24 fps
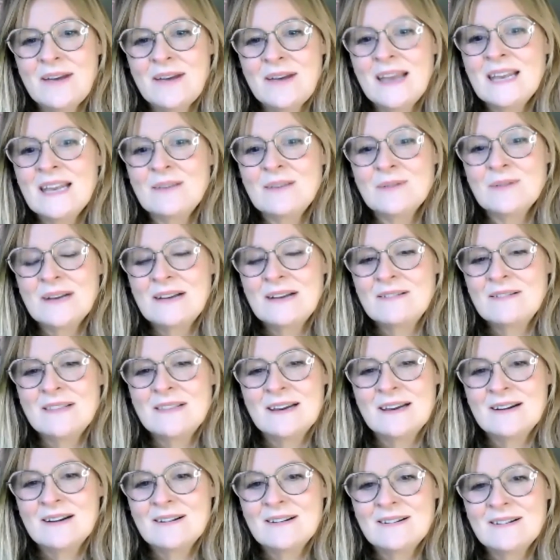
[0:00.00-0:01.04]
anyone out
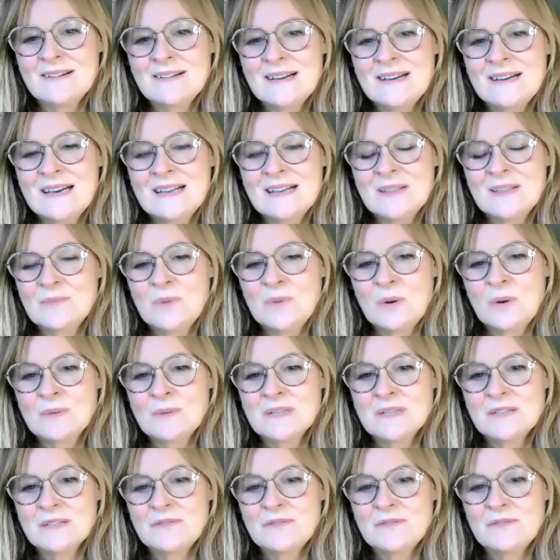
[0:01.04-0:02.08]
there at the
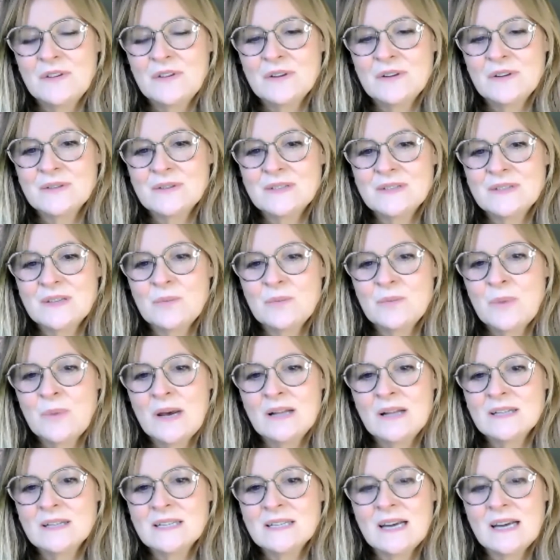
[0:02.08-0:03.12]
moment that feels
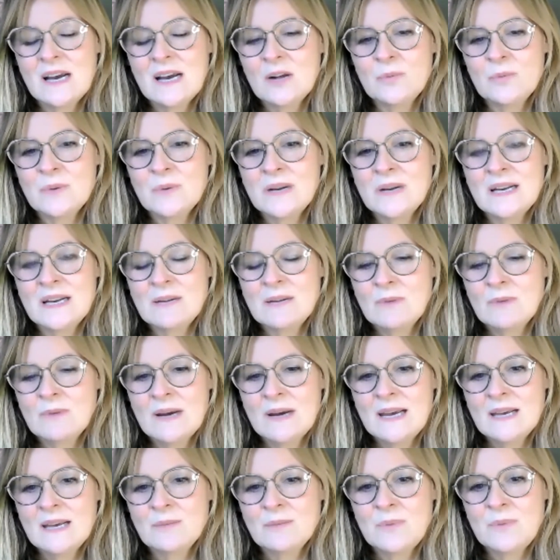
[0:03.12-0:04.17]
compelled to help in any
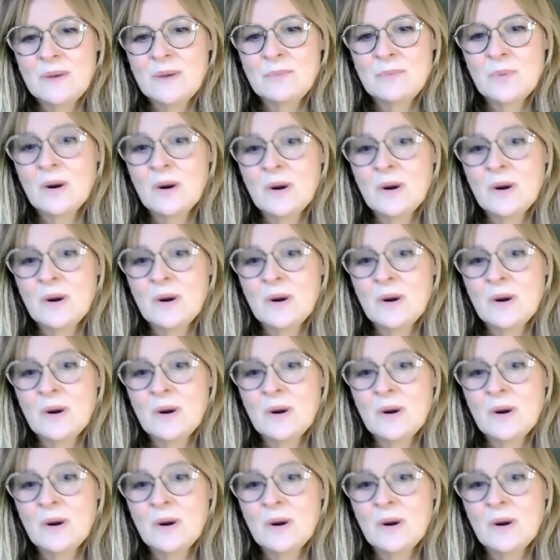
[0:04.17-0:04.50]
way and be